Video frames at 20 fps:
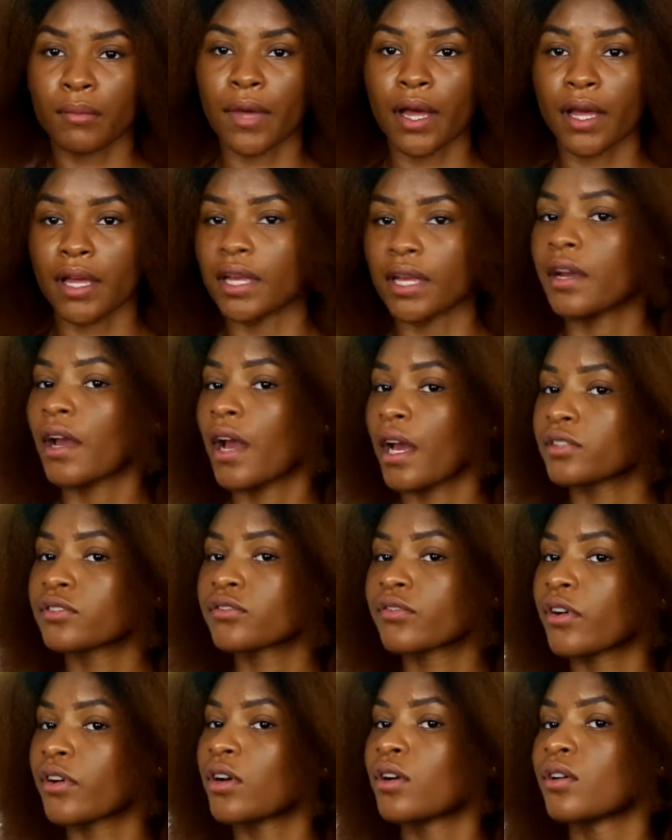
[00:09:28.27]
my hair has
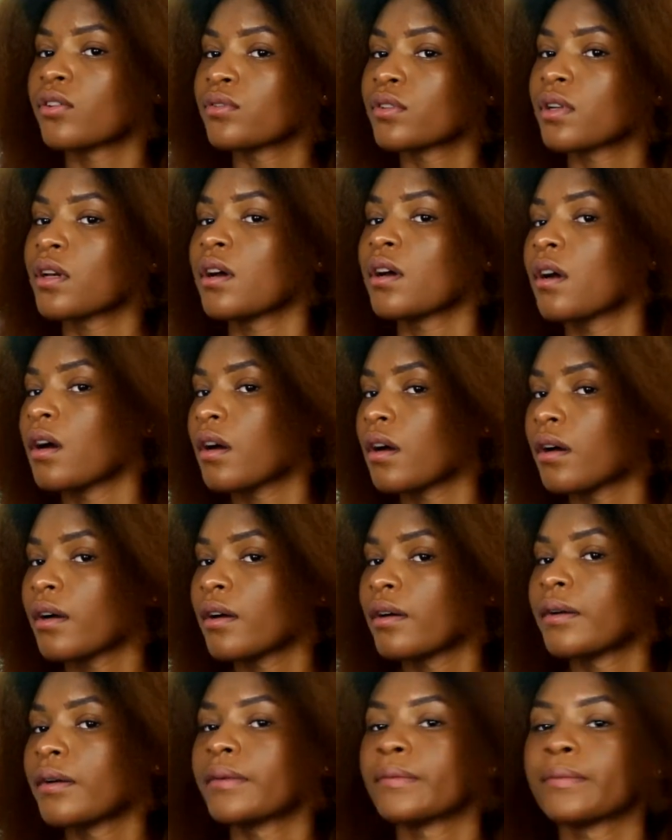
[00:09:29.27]
grown.
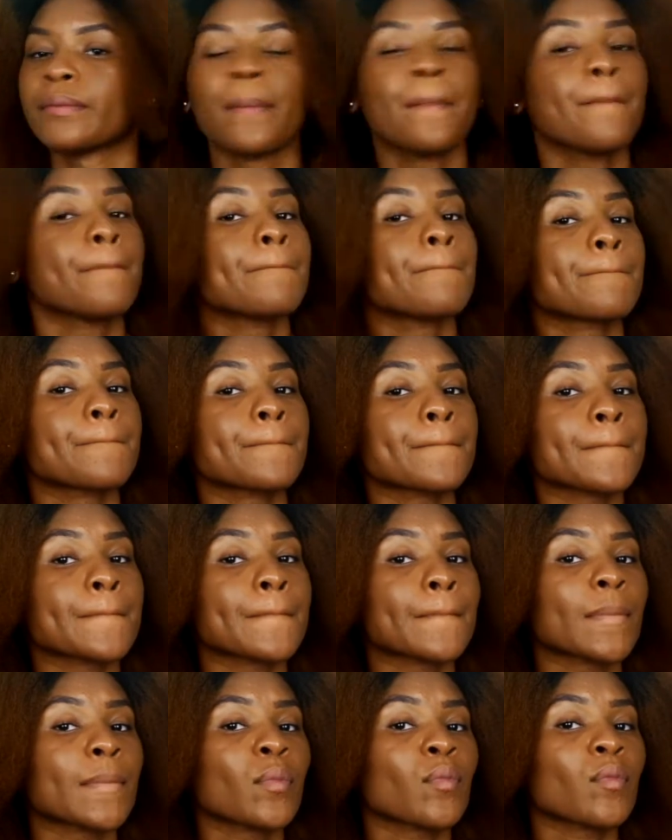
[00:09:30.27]
Um,
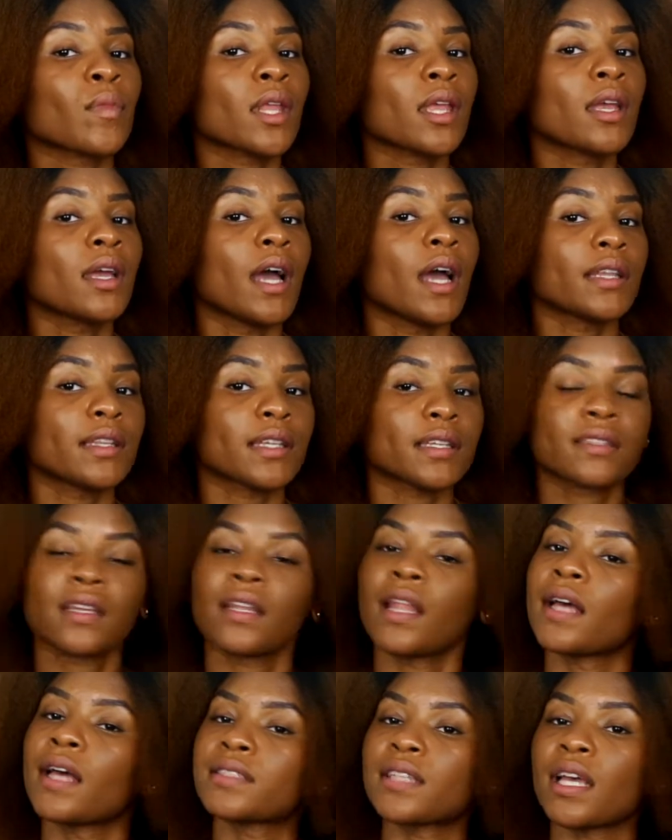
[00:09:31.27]
I think the
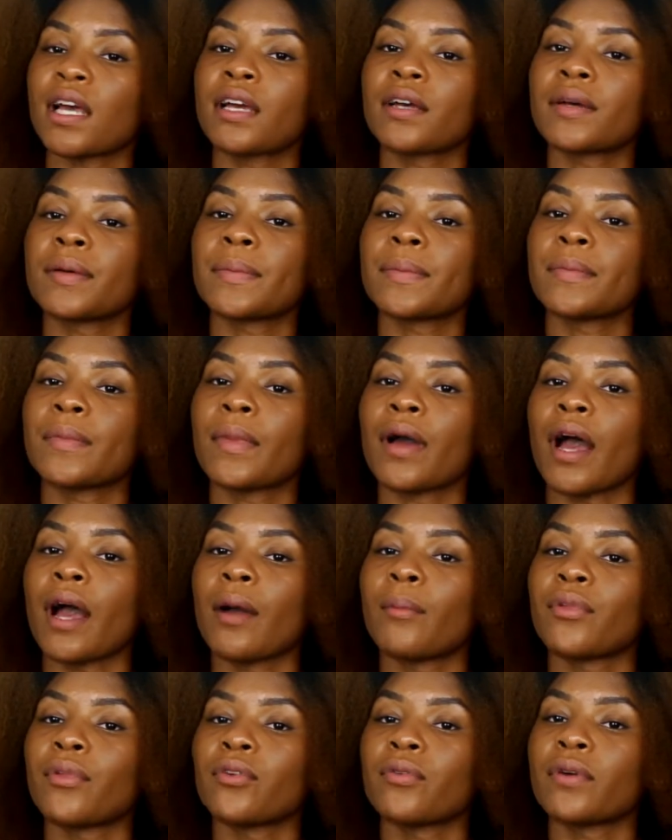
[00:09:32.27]
last time
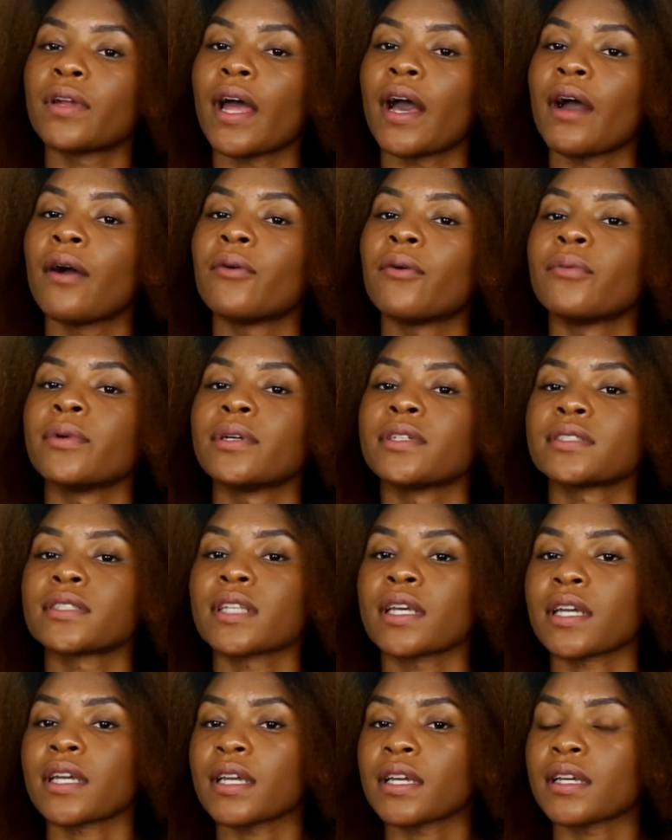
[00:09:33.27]
I blew it out was
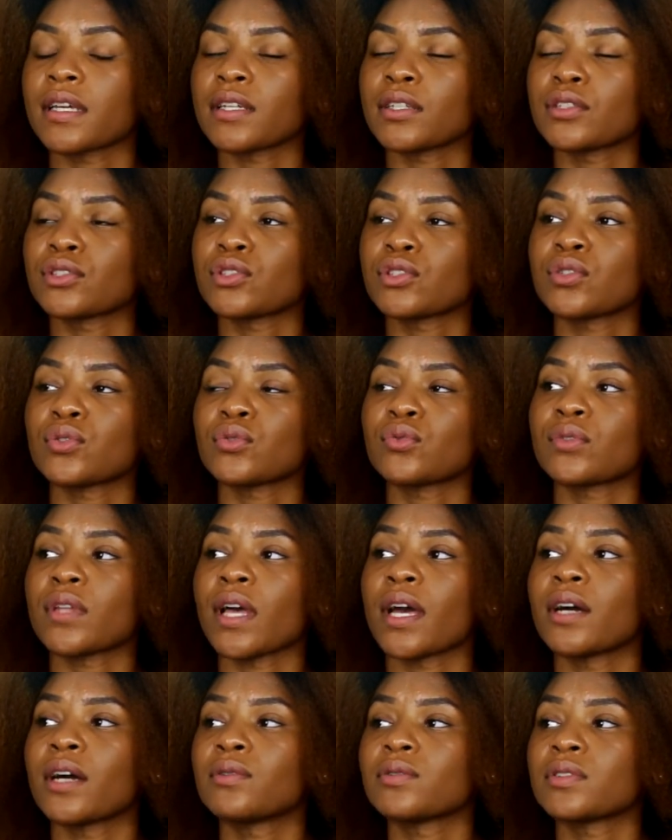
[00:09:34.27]
like in two
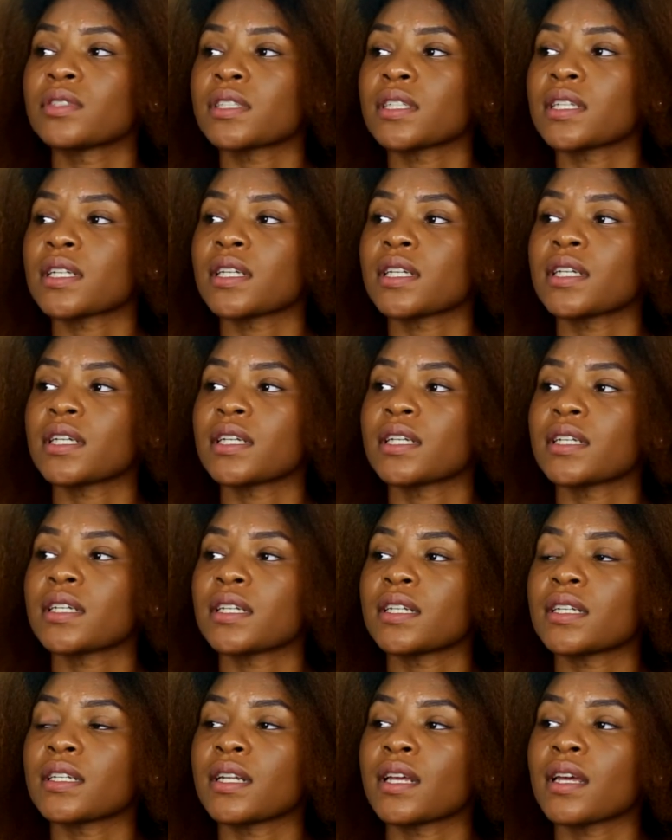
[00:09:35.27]

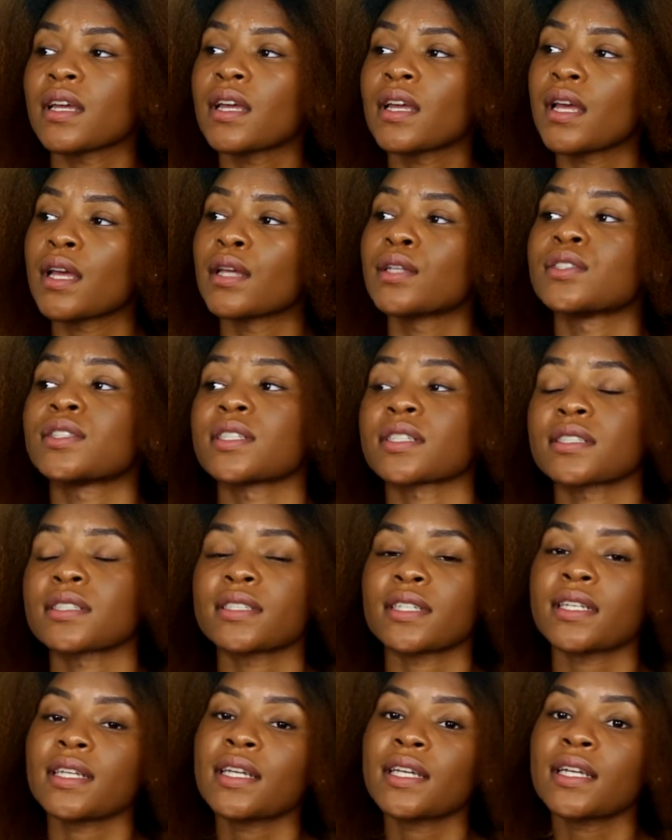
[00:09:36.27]
thousand
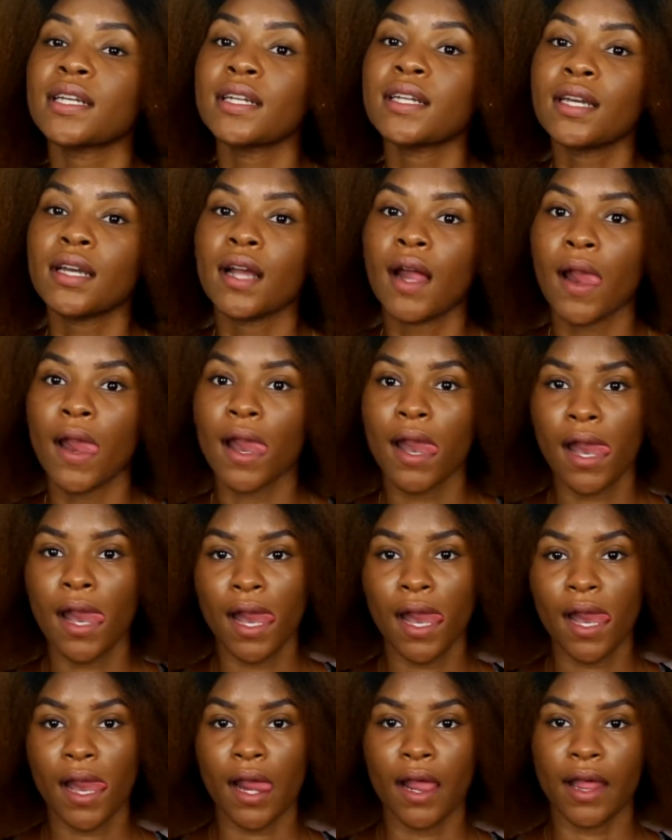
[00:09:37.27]
sixteen,
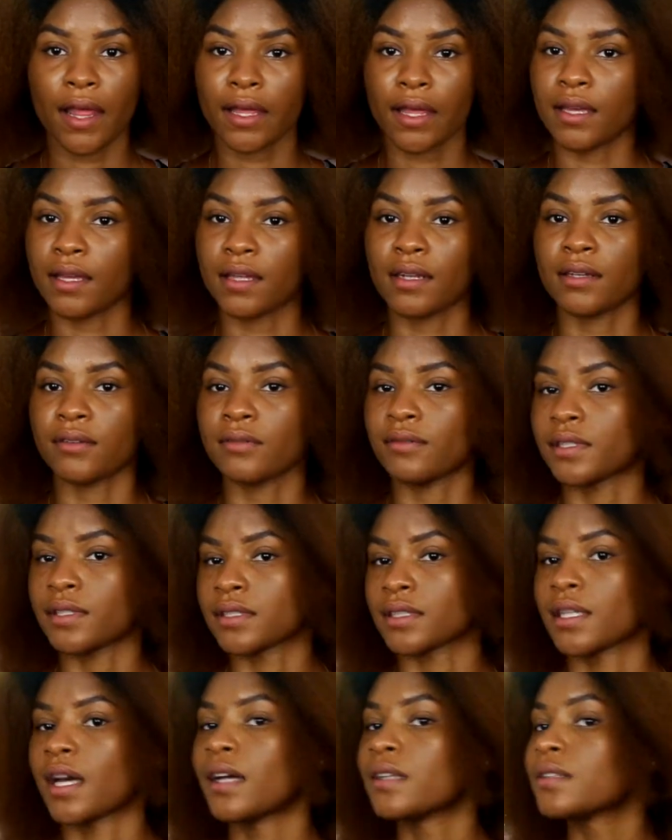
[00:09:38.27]
and it
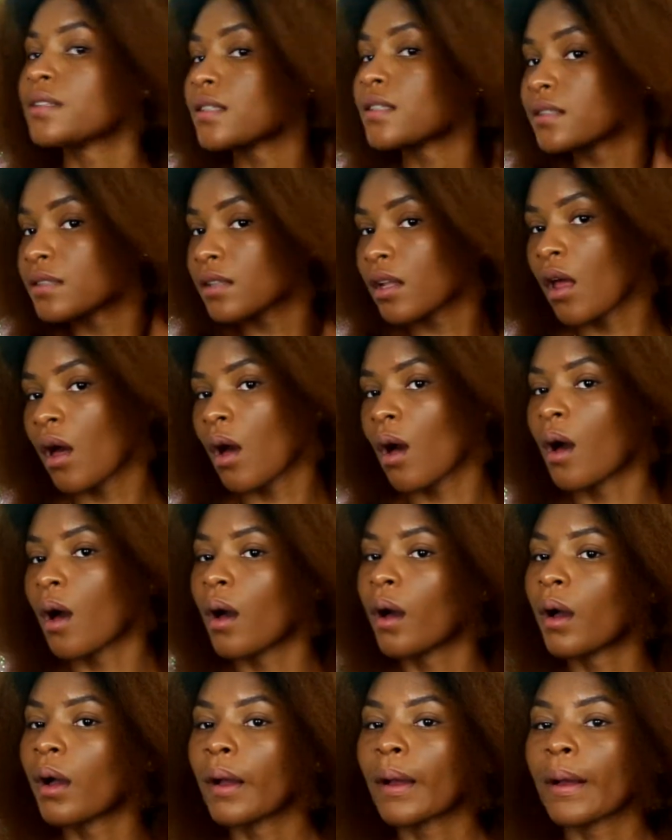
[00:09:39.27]
was not this
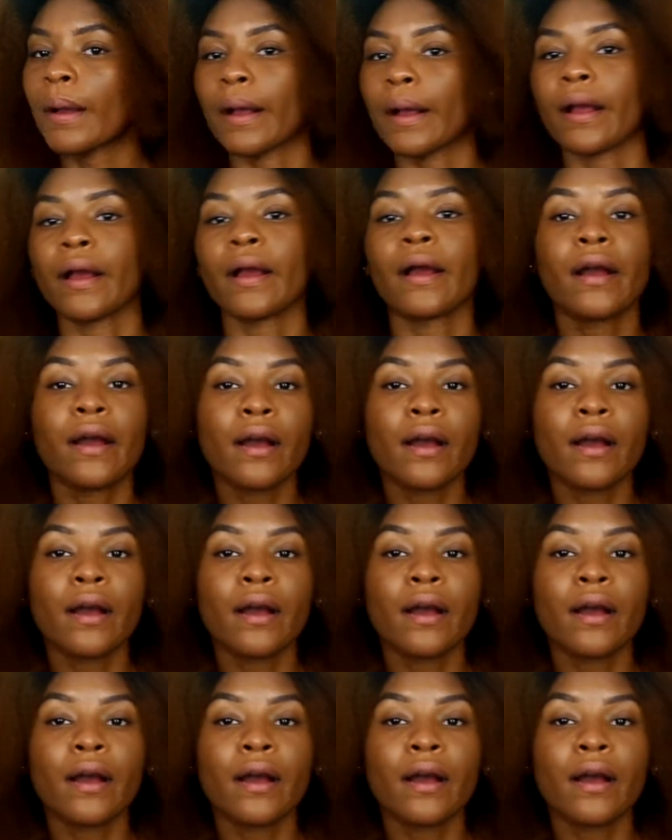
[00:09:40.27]
long.